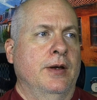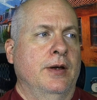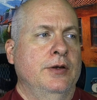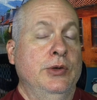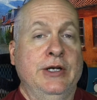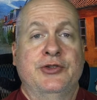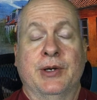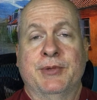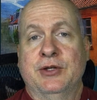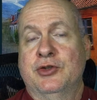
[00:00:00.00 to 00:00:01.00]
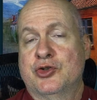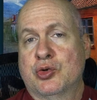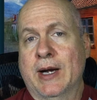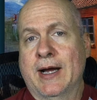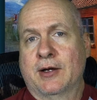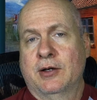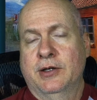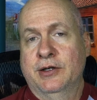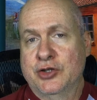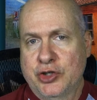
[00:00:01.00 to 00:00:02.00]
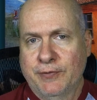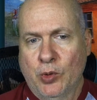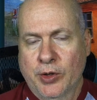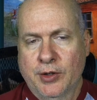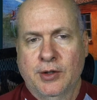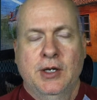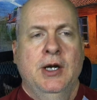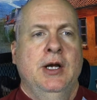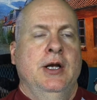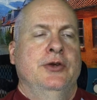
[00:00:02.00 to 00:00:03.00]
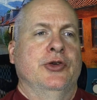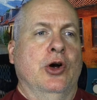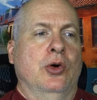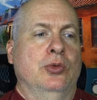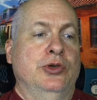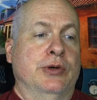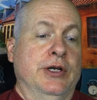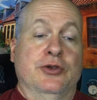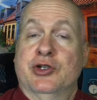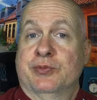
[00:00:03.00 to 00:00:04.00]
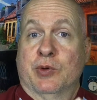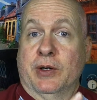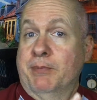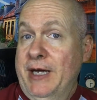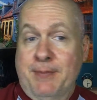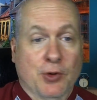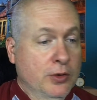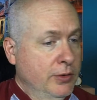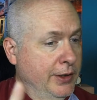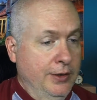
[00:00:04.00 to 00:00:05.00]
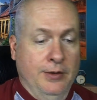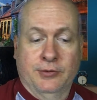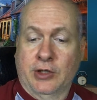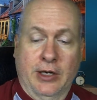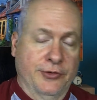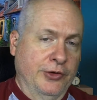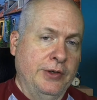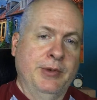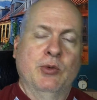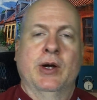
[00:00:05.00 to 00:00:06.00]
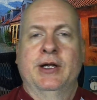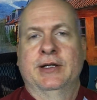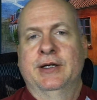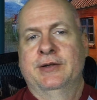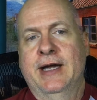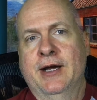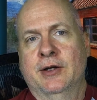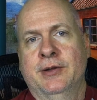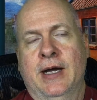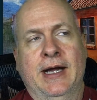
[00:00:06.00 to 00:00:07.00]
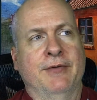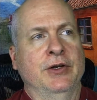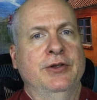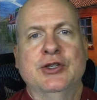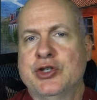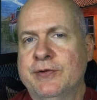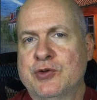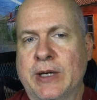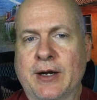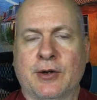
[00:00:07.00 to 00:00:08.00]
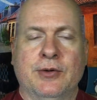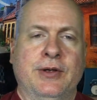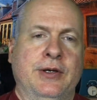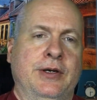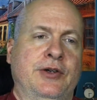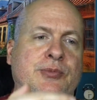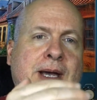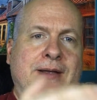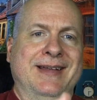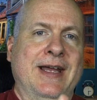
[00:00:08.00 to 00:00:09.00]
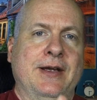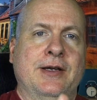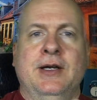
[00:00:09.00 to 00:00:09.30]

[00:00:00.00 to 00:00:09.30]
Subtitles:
you need something to track initiative order. So you can either just bring paper and constantly be writing that down. I have an initiative tracker that is magnetic.